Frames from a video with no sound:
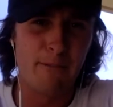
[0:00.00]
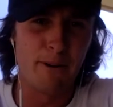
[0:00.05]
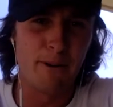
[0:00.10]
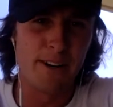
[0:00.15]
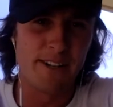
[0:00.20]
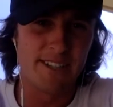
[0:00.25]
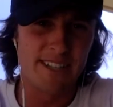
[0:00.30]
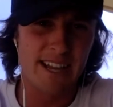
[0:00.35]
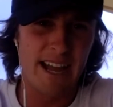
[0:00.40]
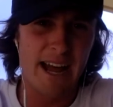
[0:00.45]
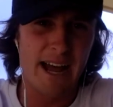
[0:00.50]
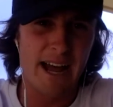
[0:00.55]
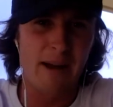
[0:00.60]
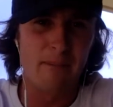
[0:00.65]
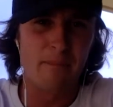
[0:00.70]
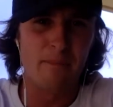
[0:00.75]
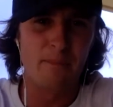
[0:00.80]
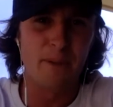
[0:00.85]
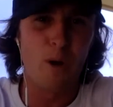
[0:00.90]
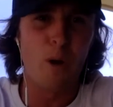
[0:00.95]
where it's
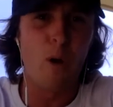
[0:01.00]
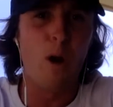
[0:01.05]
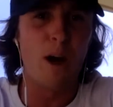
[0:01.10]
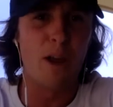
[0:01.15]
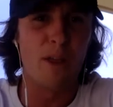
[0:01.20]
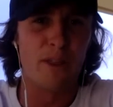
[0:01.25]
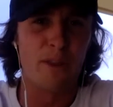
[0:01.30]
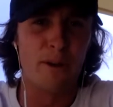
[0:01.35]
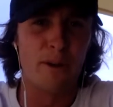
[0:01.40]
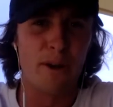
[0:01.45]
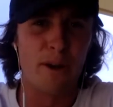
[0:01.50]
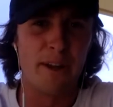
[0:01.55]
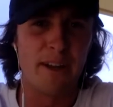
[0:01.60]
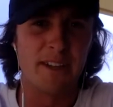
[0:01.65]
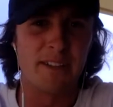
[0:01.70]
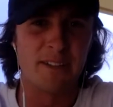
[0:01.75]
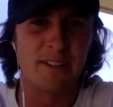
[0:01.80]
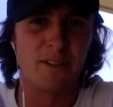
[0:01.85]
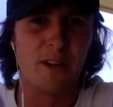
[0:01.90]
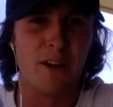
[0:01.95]
high
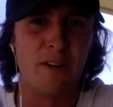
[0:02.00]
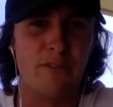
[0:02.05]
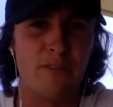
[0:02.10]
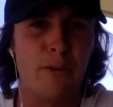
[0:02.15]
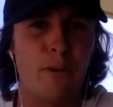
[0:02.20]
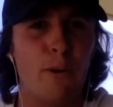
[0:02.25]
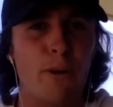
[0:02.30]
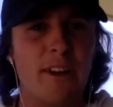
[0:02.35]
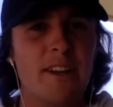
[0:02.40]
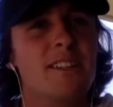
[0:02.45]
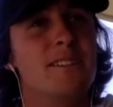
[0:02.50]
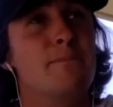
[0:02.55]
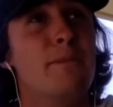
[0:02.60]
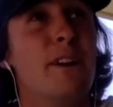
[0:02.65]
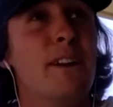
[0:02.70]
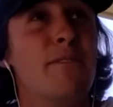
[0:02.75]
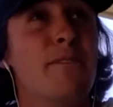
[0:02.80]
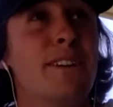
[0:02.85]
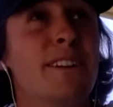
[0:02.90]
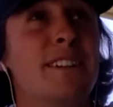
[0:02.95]
30s, low 40s.
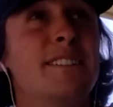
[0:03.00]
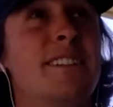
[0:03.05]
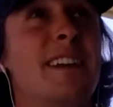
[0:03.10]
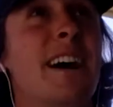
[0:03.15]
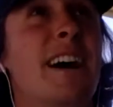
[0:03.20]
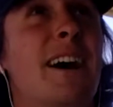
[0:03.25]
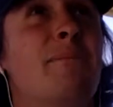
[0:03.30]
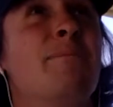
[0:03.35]
But if it's